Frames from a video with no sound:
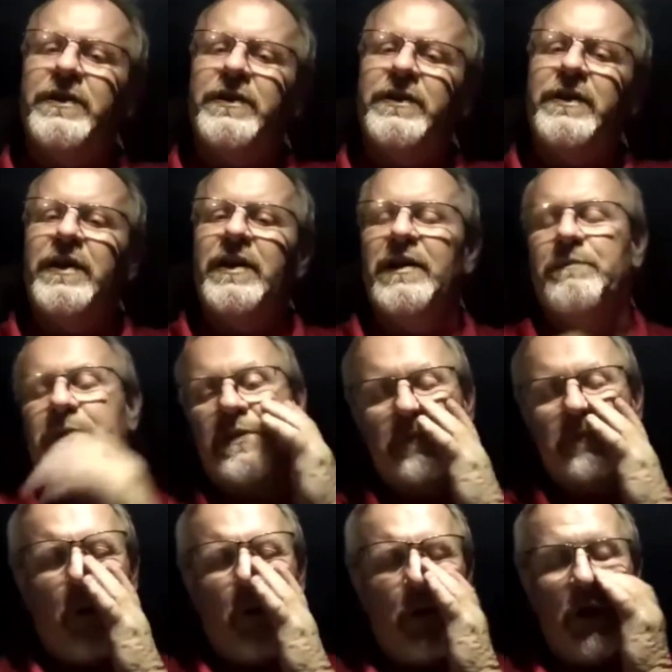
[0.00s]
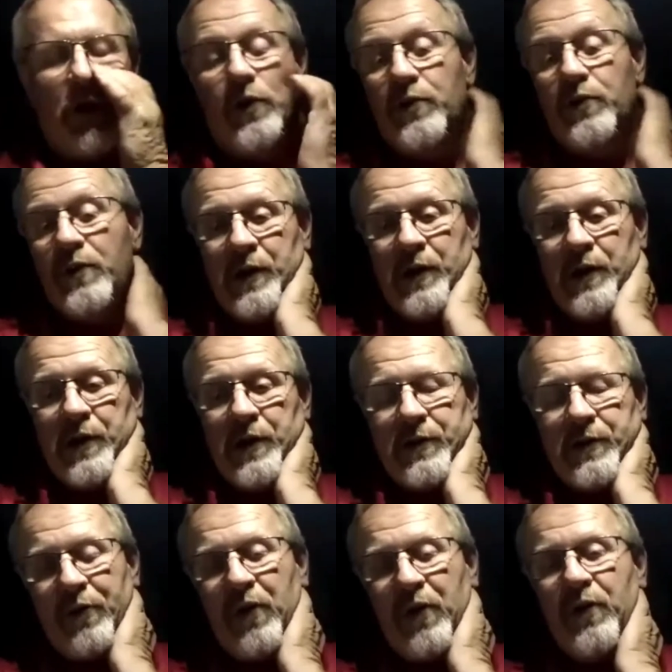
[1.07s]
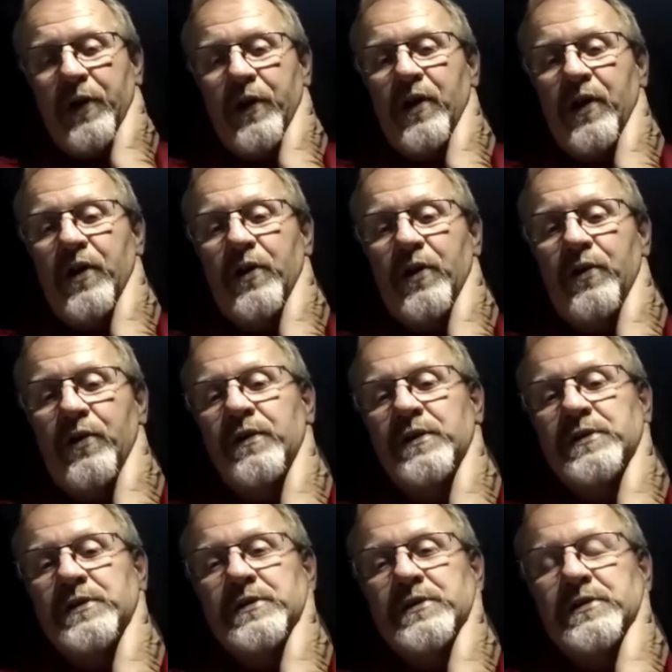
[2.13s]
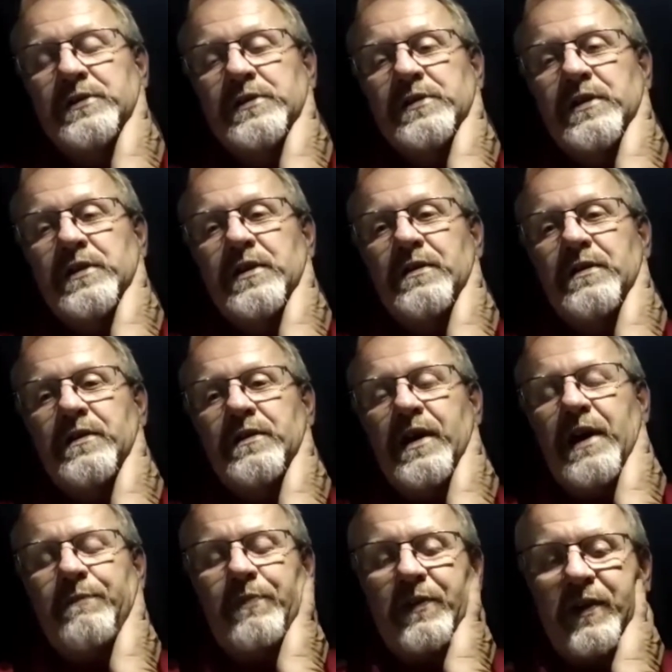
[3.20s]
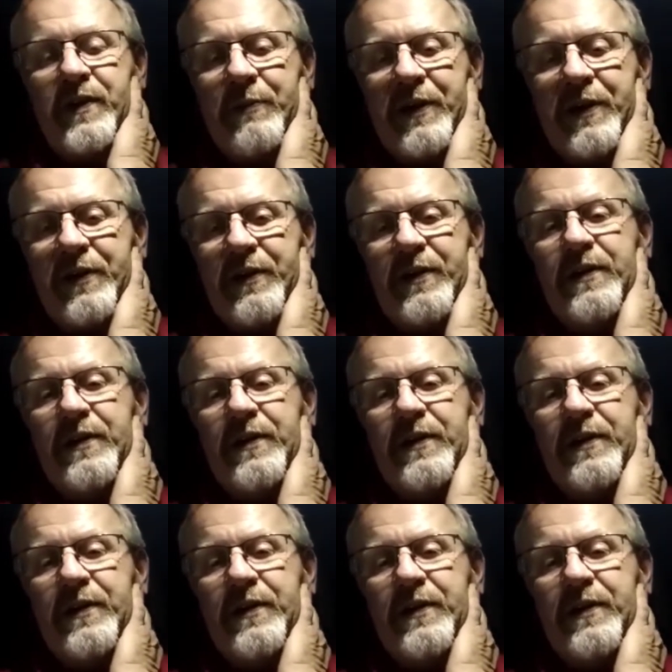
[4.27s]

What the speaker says: a kid, because the polio epidemic